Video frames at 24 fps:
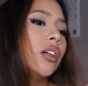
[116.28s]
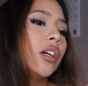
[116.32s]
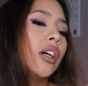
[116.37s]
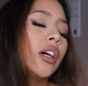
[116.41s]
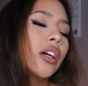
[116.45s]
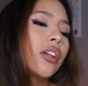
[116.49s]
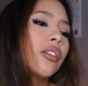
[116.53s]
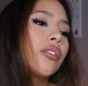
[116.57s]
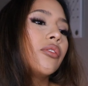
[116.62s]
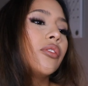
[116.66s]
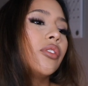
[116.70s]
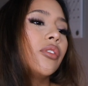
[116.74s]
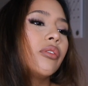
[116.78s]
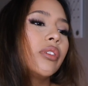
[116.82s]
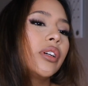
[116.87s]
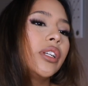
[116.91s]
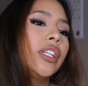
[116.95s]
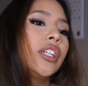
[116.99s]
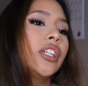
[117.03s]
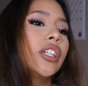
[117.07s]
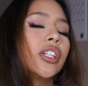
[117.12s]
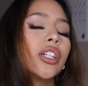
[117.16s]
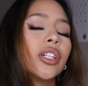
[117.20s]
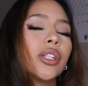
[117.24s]
I don't know
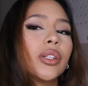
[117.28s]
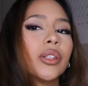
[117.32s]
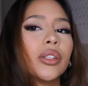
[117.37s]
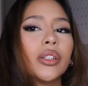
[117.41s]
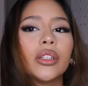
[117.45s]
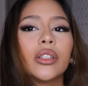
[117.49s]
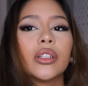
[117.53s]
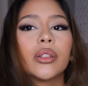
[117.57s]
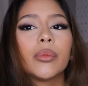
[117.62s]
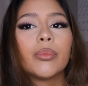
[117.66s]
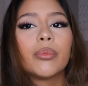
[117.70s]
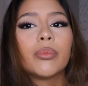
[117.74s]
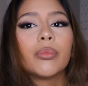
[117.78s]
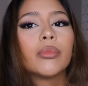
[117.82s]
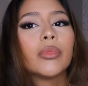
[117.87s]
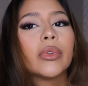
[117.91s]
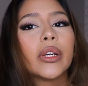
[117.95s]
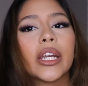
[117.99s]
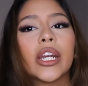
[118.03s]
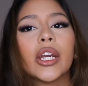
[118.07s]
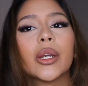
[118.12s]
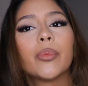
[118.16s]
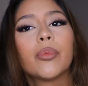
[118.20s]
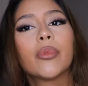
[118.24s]
any good
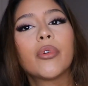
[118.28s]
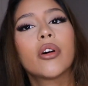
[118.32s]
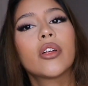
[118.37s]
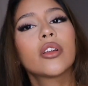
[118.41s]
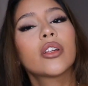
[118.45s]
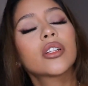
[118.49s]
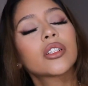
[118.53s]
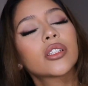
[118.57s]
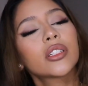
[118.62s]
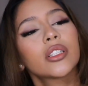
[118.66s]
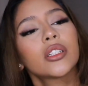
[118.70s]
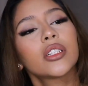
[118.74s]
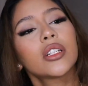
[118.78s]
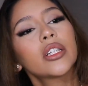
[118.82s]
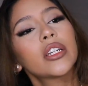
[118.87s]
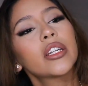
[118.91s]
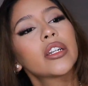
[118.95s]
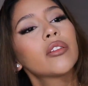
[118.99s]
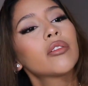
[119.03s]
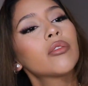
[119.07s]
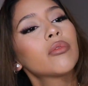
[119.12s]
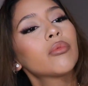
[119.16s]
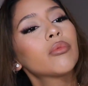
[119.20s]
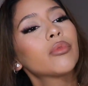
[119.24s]
hair products that
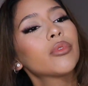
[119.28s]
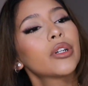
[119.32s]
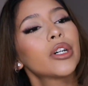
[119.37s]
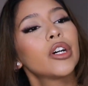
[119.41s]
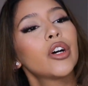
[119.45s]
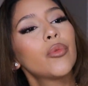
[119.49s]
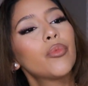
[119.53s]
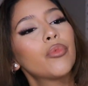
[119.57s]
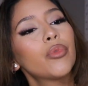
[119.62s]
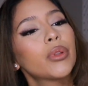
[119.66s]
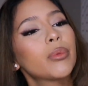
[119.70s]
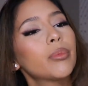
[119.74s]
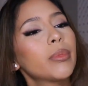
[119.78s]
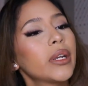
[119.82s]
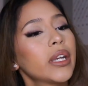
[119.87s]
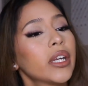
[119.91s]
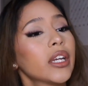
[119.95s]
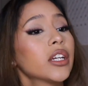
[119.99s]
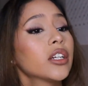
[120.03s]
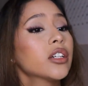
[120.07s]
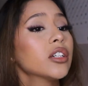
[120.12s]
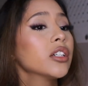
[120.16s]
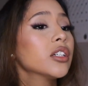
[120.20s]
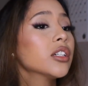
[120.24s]
will help with my
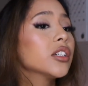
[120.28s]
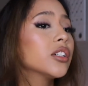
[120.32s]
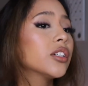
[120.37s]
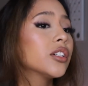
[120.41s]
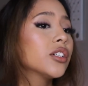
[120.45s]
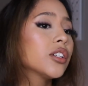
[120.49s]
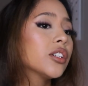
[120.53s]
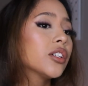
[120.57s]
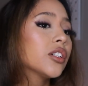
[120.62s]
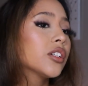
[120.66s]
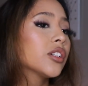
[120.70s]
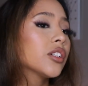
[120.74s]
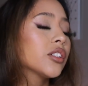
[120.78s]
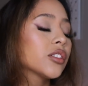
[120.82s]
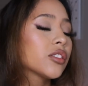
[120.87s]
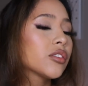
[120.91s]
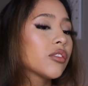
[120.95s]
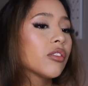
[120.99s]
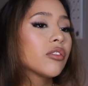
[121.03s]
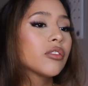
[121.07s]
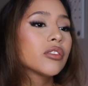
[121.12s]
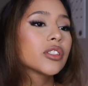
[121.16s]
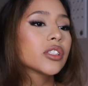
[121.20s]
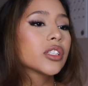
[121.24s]
hair.
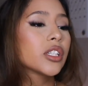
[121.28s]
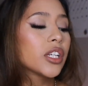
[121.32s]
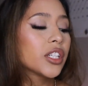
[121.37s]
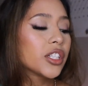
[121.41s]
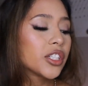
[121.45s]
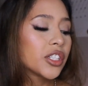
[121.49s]
So honestly, I